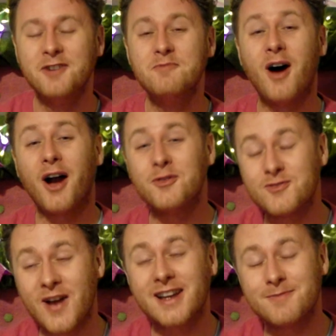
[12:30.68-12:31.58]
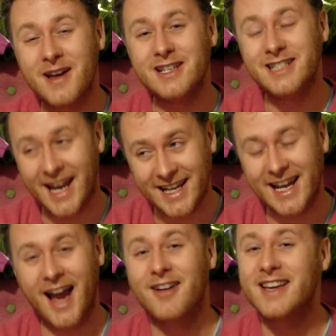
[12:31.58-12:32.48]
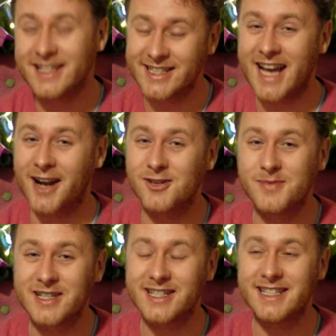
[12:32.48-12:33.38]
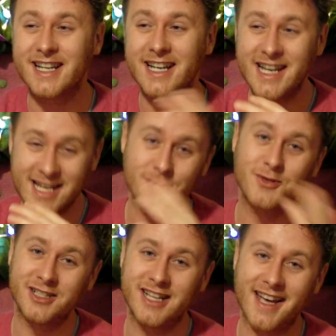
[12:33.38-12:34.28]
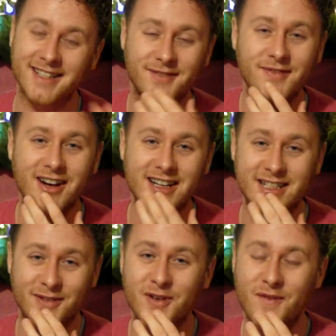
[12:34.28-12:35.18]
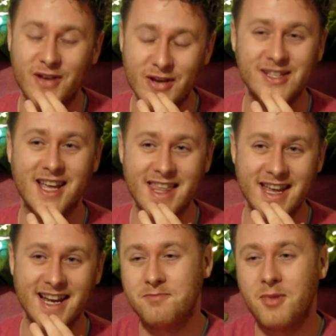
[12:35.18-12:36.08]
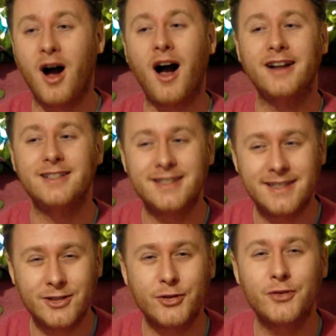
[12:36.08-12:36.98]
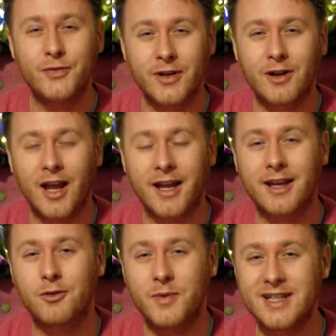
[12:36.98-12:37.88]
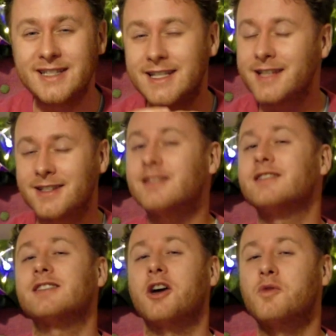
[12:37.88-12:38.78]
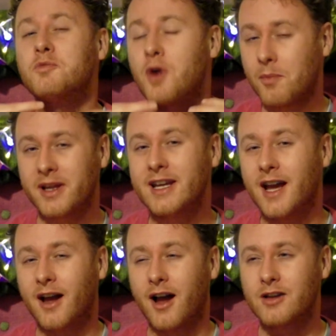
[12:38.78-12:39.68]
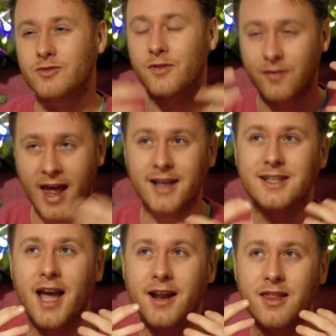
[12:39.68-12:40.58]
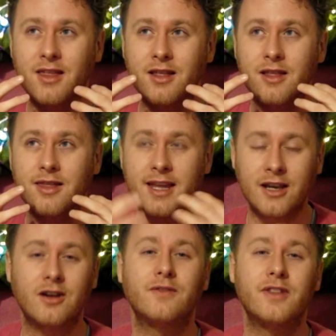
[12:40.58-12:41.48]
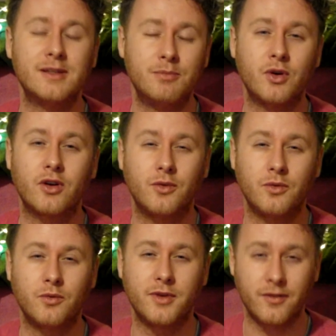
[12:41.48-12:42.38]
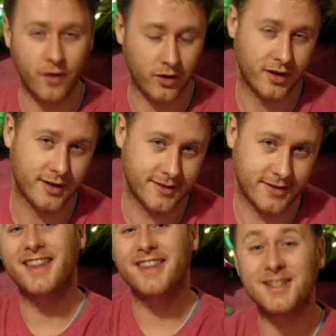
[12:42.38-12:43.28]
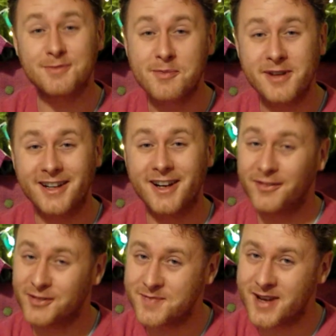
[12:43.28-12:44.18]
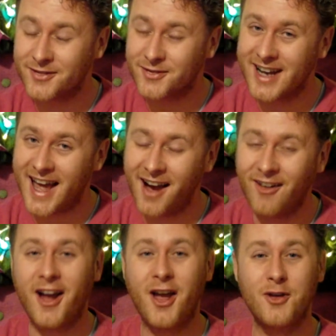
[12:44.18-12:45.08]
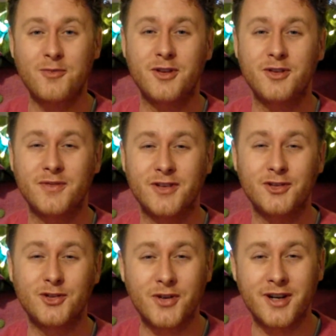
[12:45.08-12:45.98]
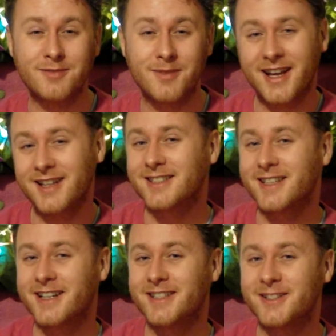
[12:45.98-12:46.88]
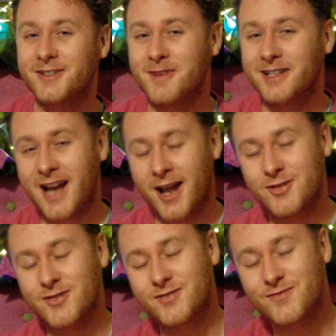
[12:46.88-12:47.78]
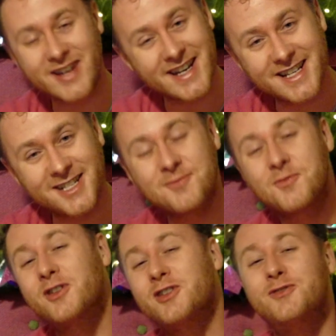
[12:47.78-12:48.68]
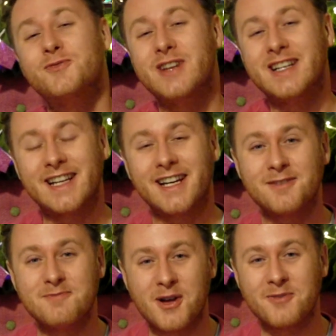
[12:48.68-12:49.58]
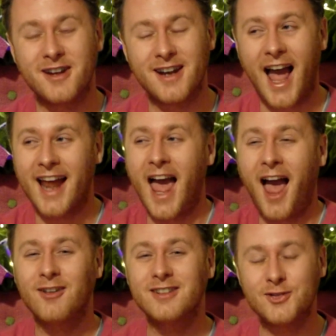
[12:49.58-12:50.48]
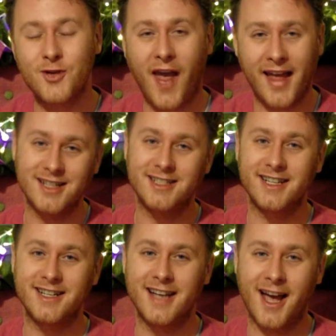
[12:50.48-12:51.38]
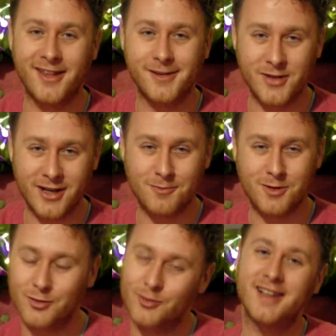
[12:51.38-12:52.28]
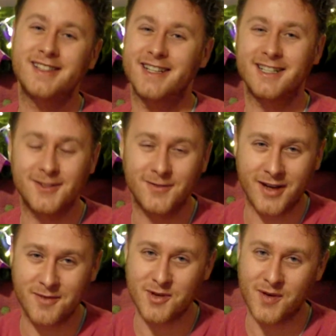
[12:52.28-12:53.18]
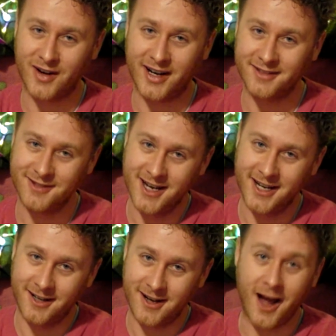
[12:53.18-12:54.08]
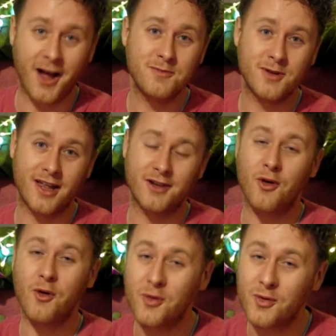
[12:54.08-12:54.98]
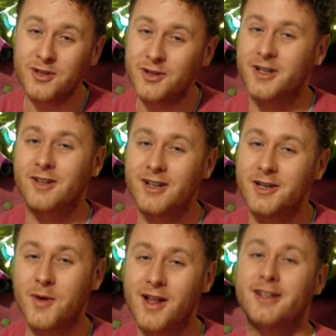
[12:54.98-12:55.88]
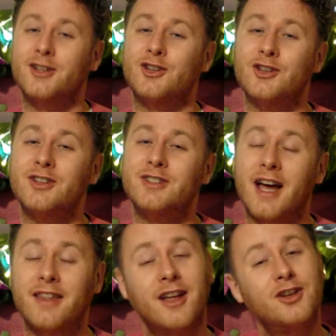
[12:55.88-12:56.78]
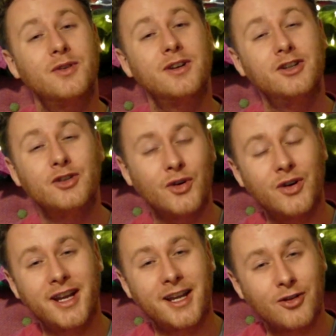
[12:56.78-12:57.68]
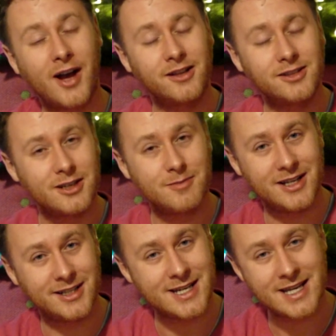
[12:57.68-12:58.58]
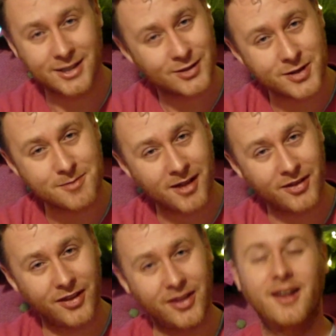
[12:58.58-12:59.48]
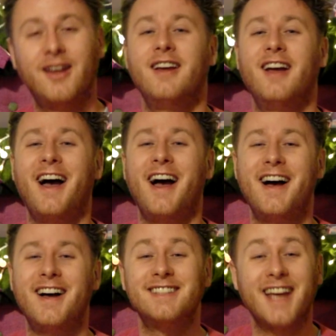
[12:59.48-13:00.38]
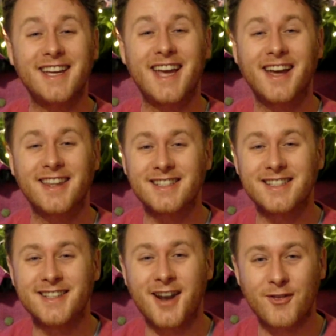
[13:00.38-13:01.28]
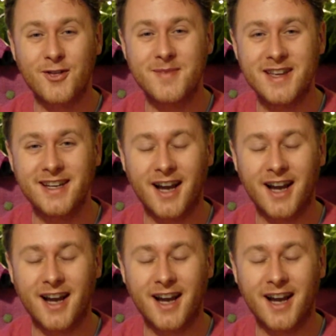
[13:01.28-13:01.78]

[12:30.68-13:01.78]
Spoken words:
But I would recommend checking out his channel, because he will share some very different views, I think. But I do feel like with distance, I will probably reflect and think of this book with fondness. That's probably enough from me for now. I hope you've enjoyed my insights to my January reads. What are you reading at the moment? And how is your energy now that we are progressing into February? I hope that you're all doing really well and good, and that you are enjoying your LGBT History Month. Take care, this is enough from me.